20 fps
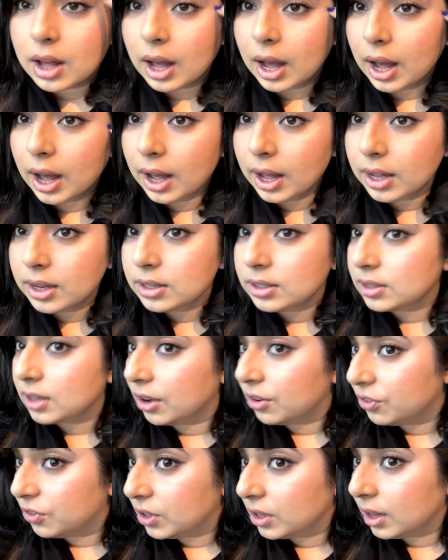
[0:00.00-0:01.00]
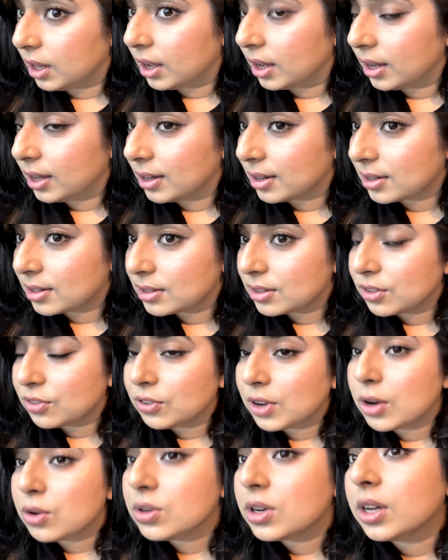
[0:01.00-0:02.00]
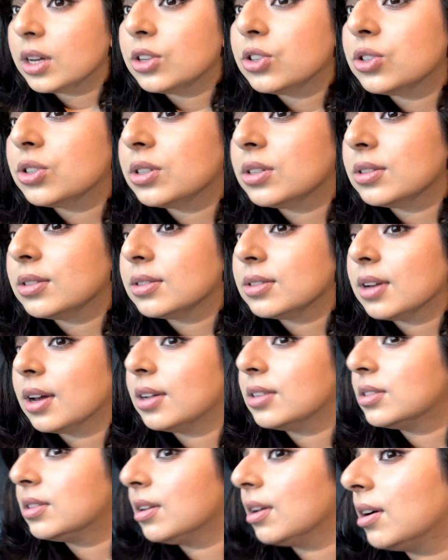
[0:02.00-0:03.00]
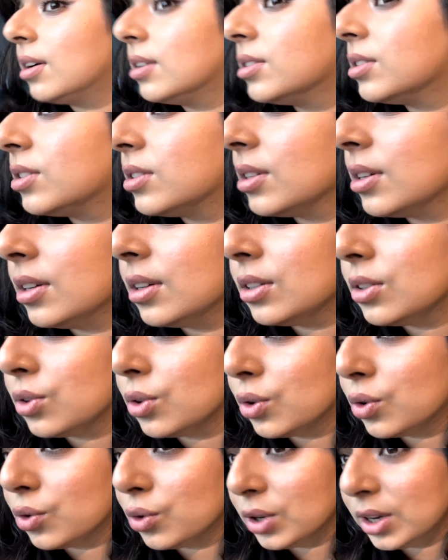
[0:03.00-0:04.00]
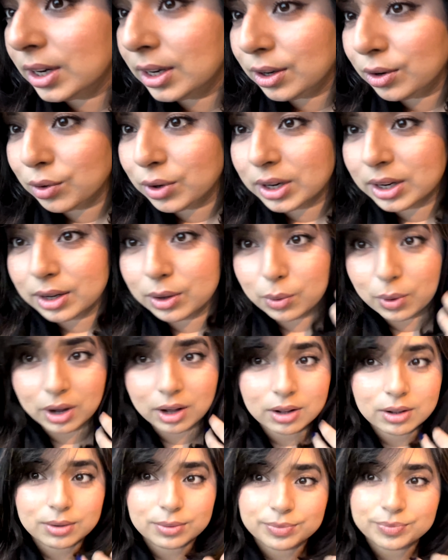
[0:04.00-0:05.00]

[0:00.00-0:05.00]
and I feel like the foundation has lasted really, really well.